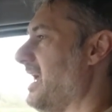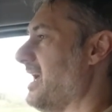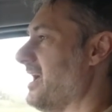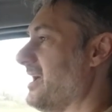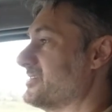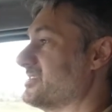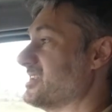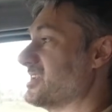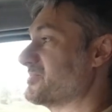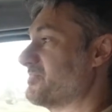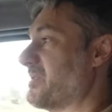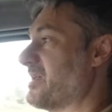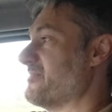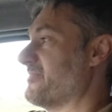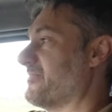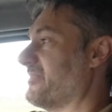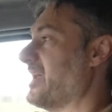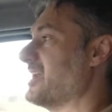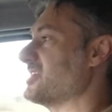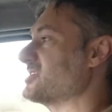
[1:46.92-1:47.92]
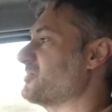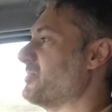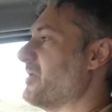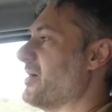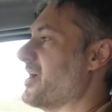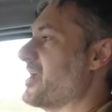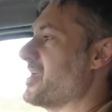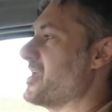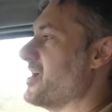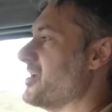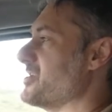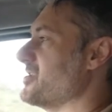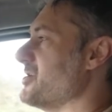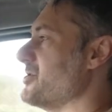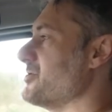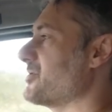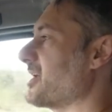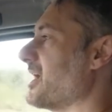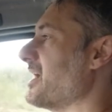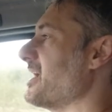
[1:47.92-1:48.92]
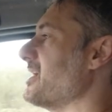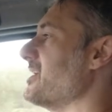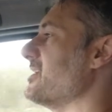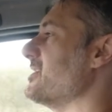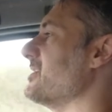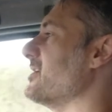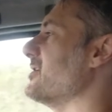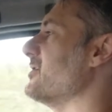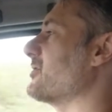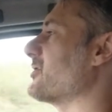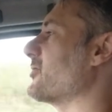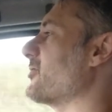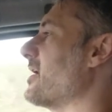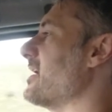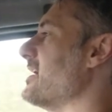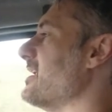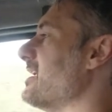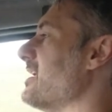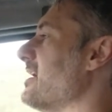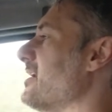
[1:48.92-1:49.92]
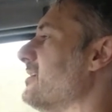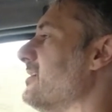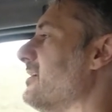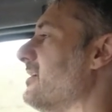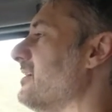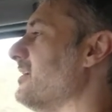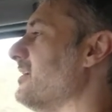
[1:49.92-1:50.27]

Uh, just been flashed by a UK Ukrainian.